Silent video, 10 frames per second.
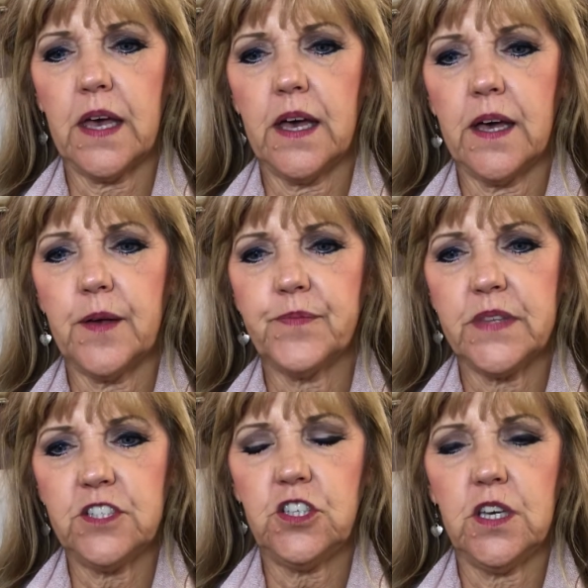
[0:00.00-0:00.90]

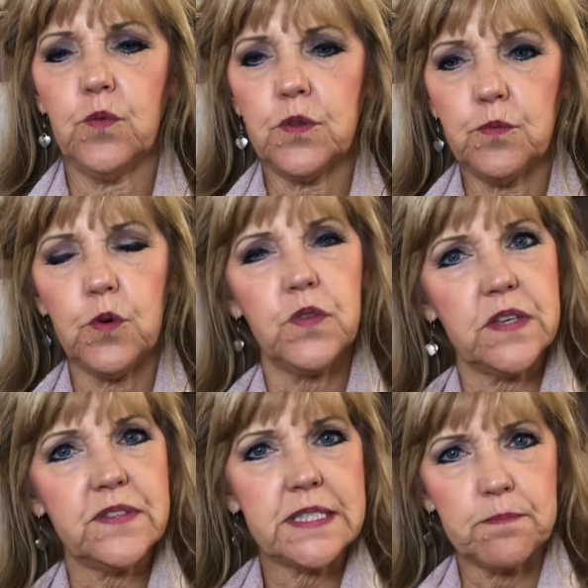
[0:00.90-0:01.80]
this year with more of
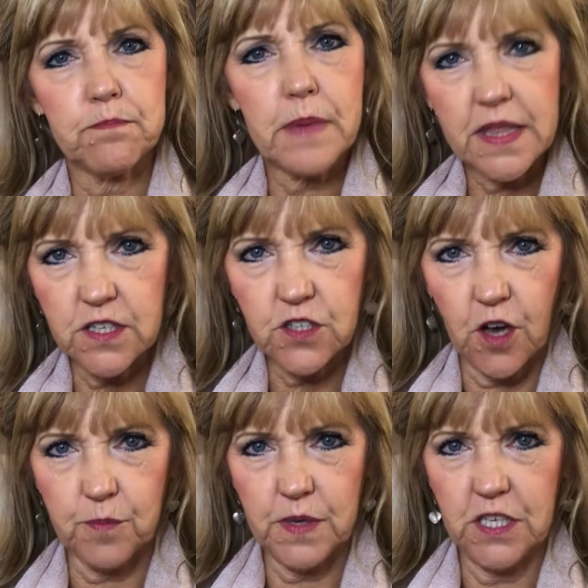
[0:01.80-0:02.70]
this mother
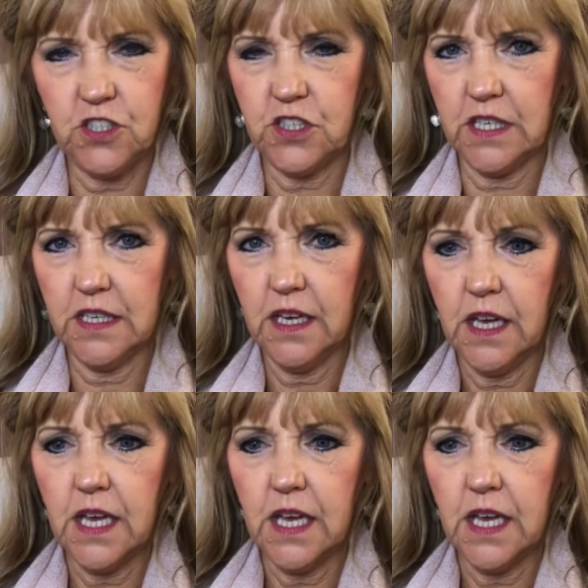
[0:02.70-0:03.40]
type energy,